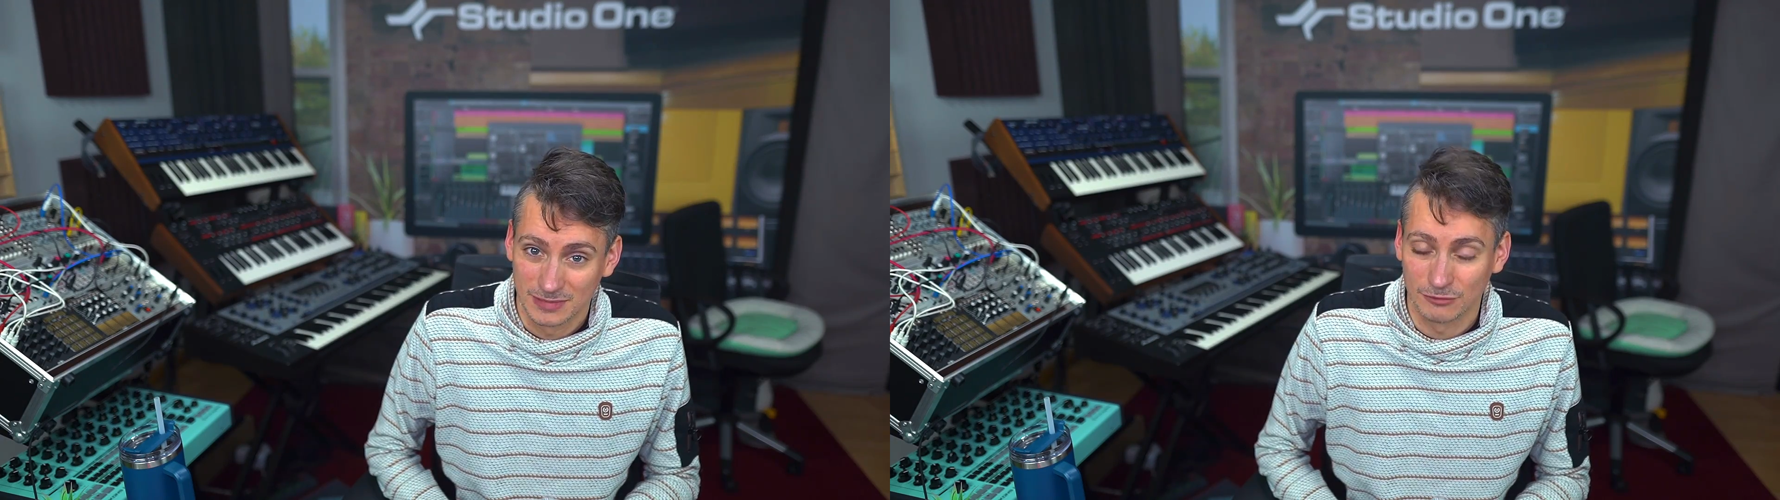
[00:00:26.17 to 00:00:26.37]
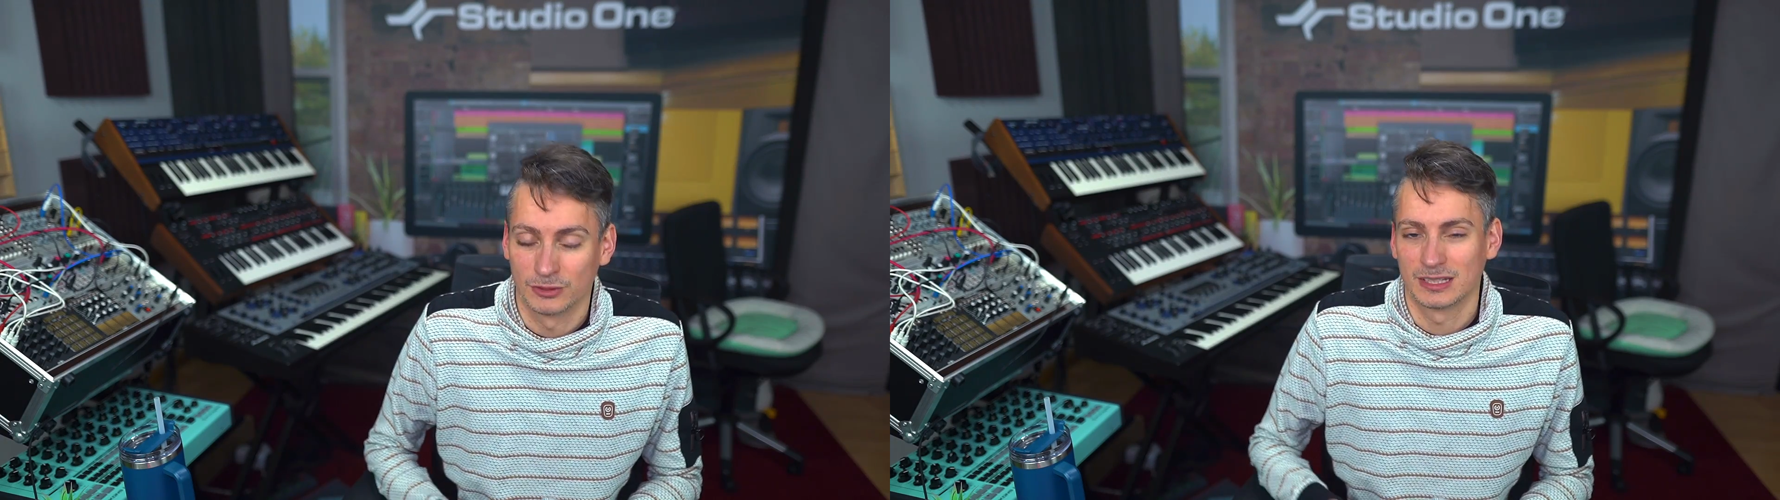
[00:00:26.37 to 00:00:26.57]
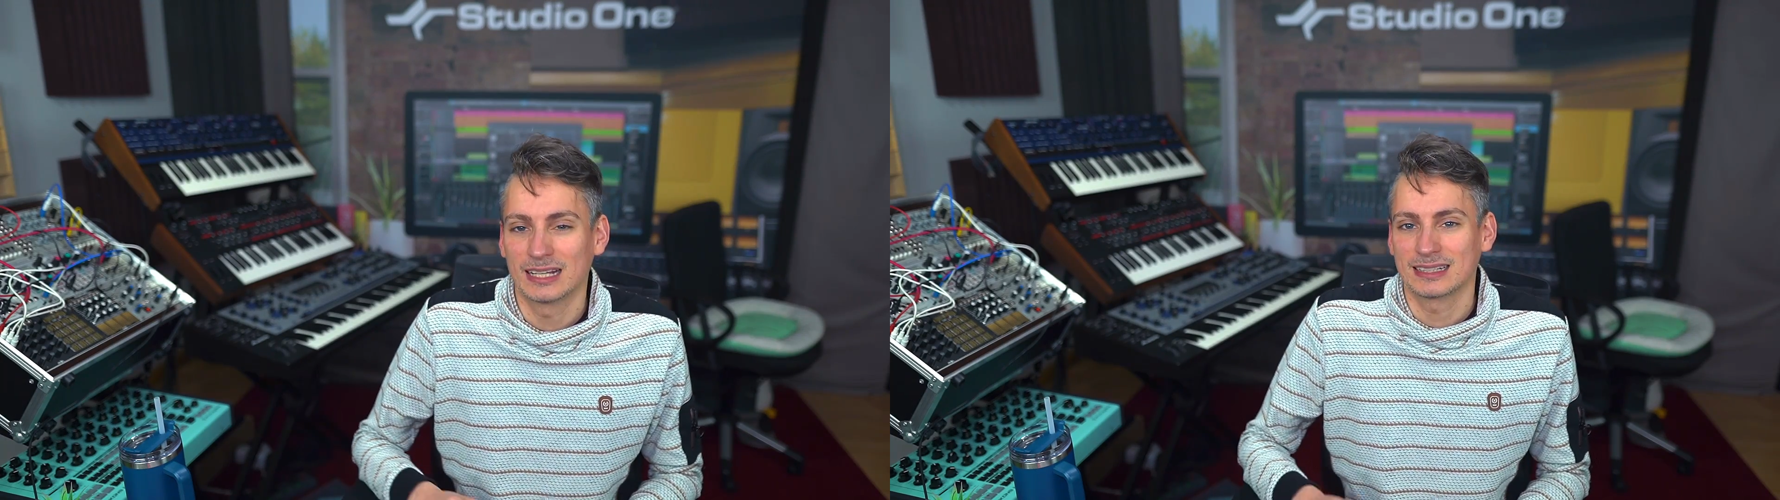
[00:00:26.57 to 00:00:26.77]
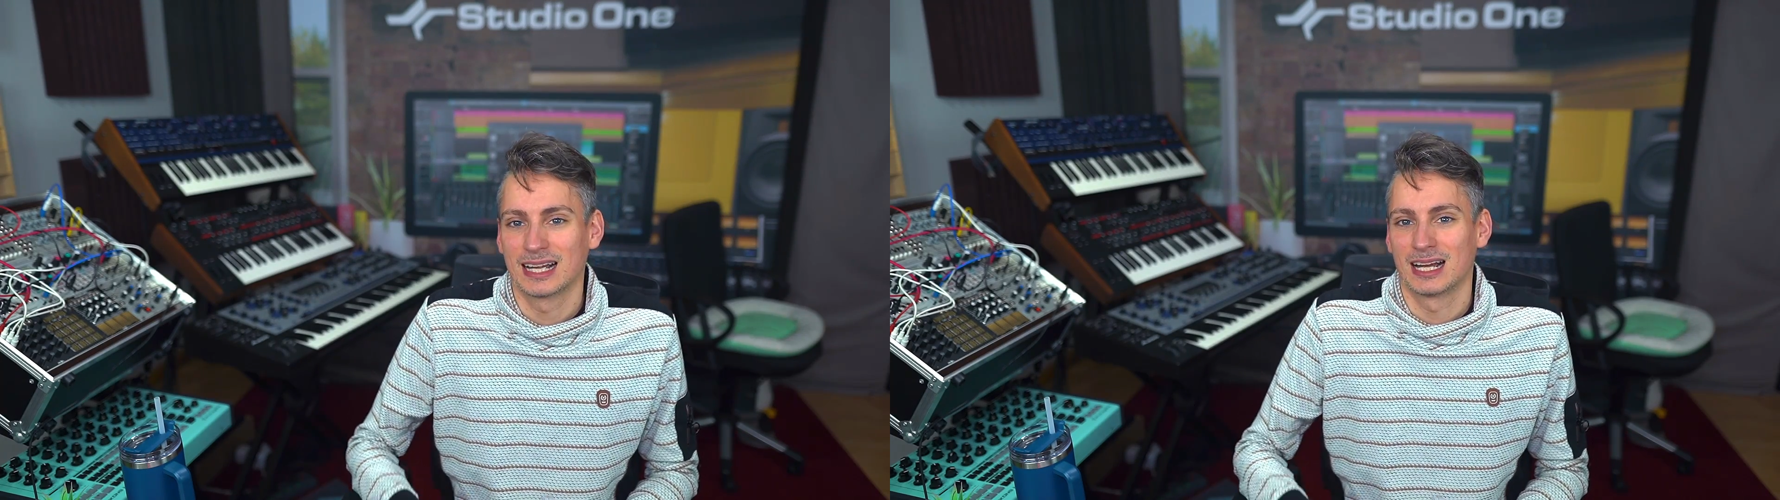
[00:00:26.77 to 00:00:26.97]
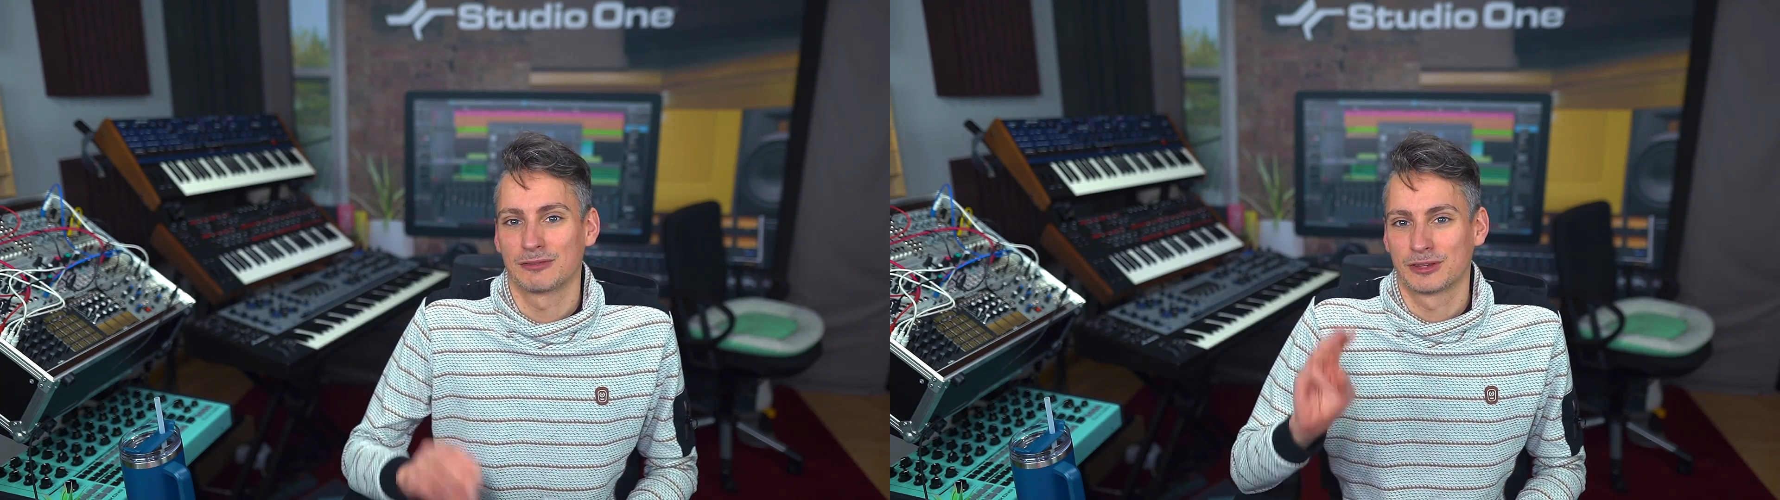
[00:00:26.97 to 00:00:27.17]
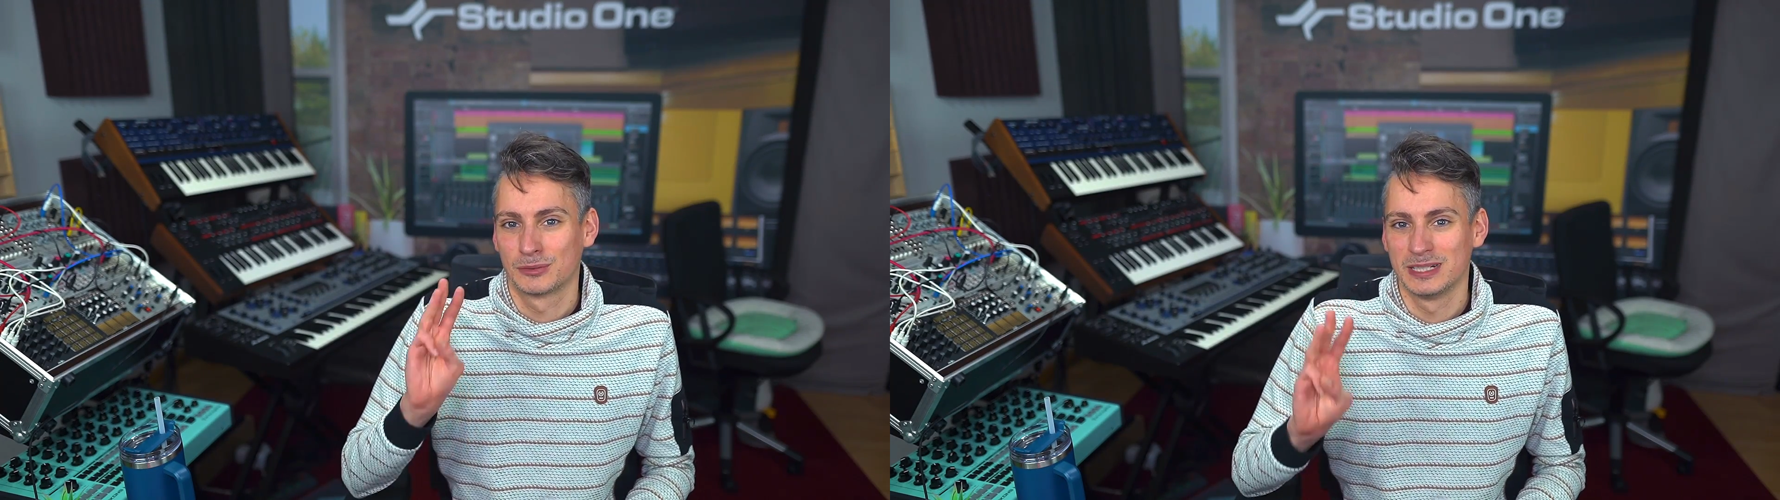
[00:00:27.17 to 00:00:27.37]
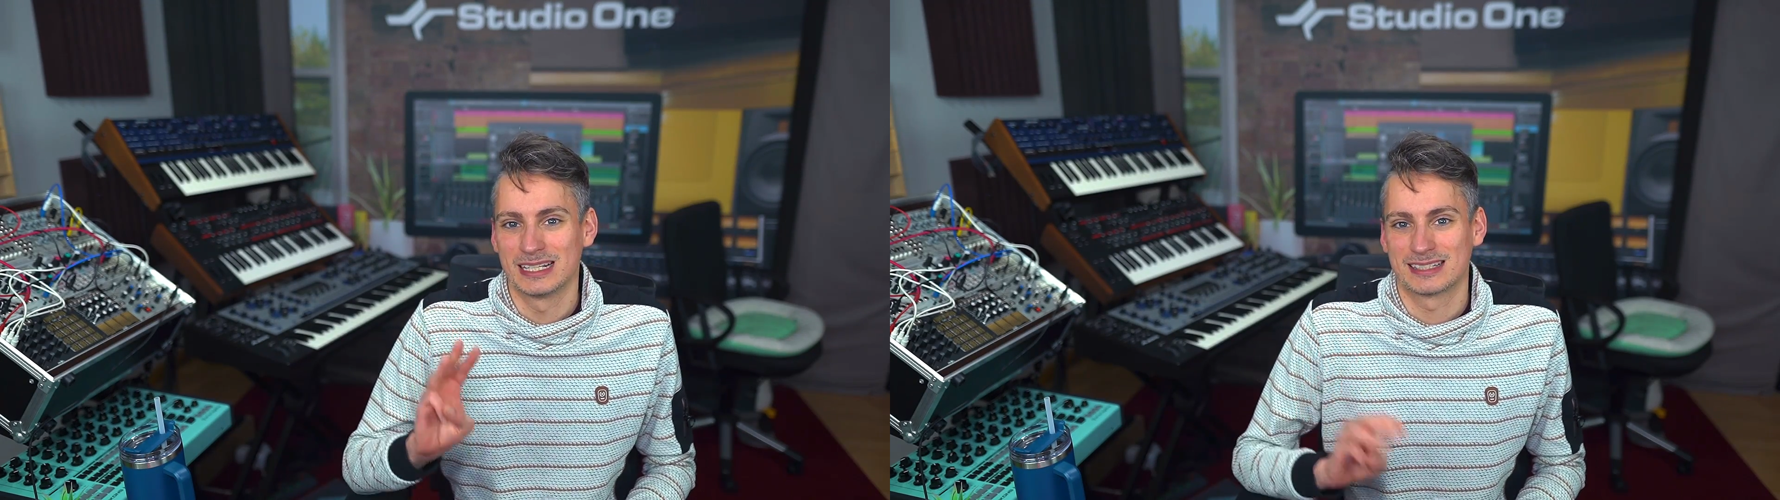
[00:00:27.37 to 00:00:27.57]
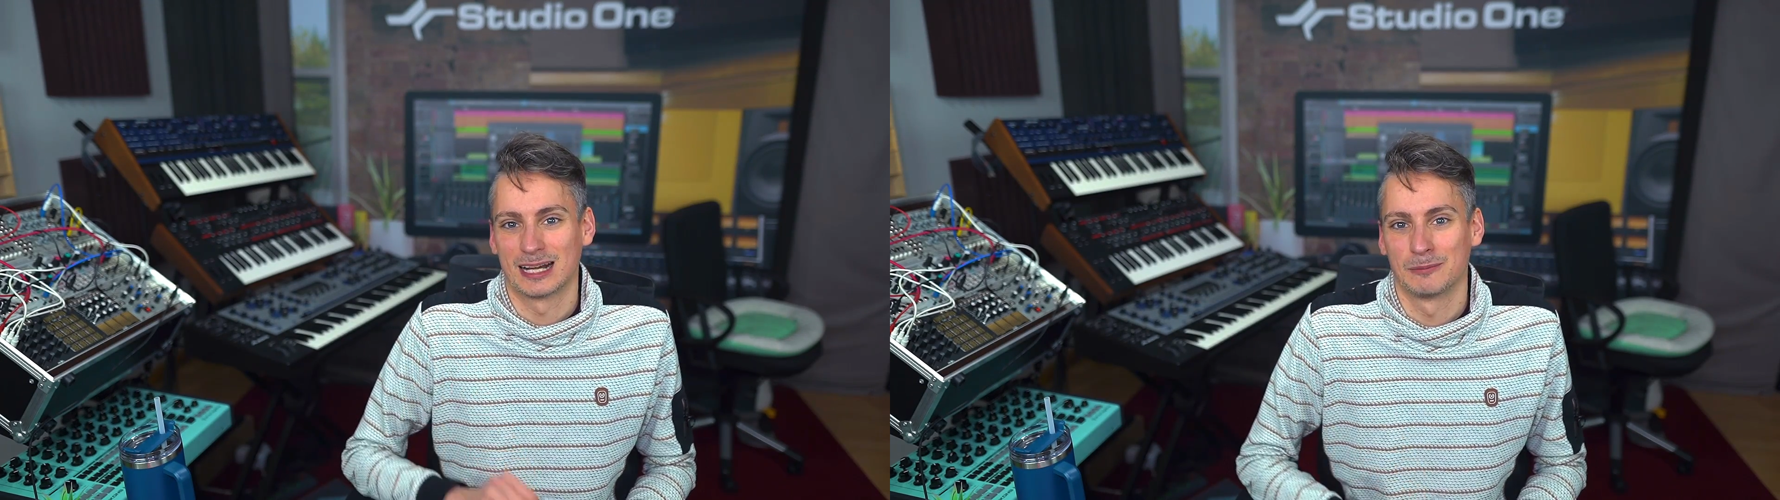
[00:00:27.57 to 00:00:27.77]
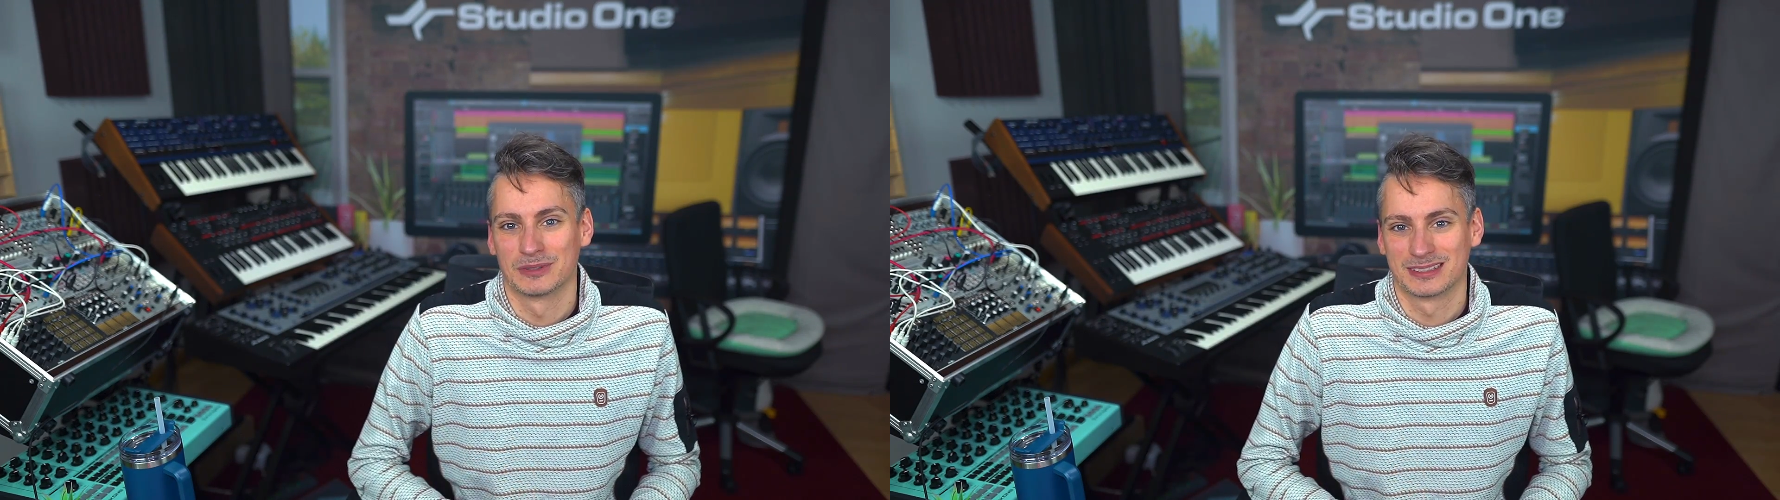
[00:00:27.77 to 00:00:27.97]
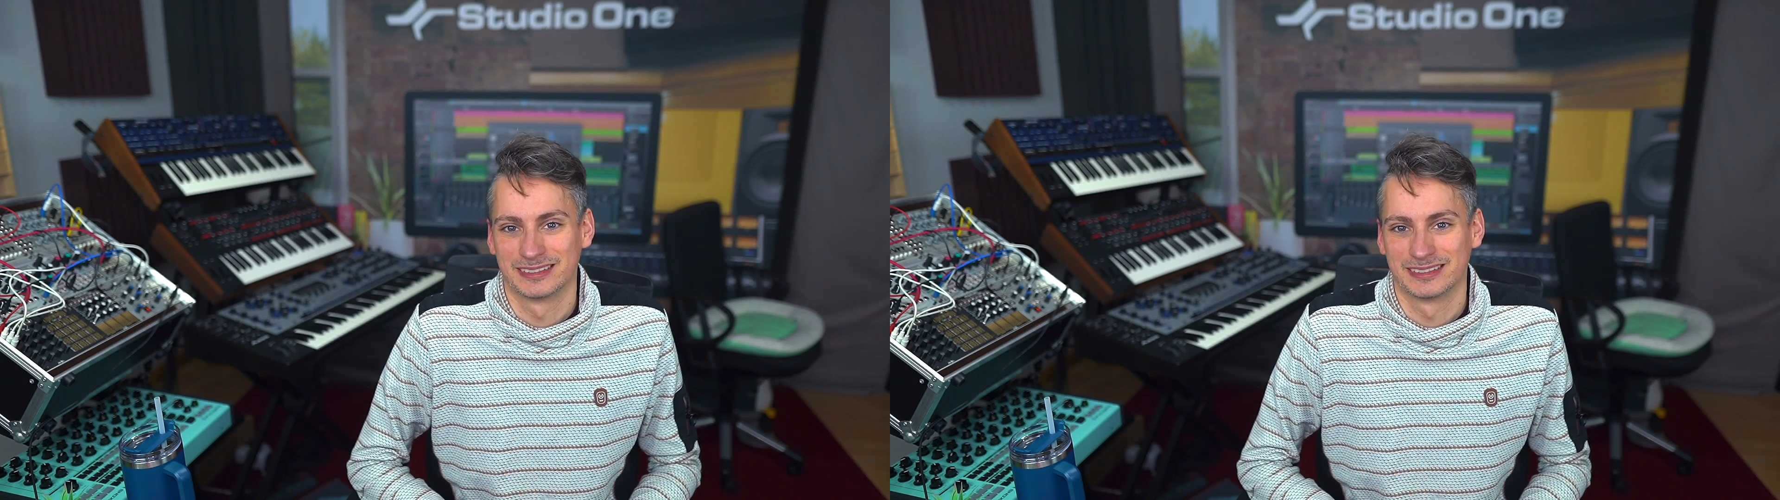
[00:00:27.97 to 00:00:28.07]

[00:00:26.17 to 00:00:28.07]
And for that, I have three examples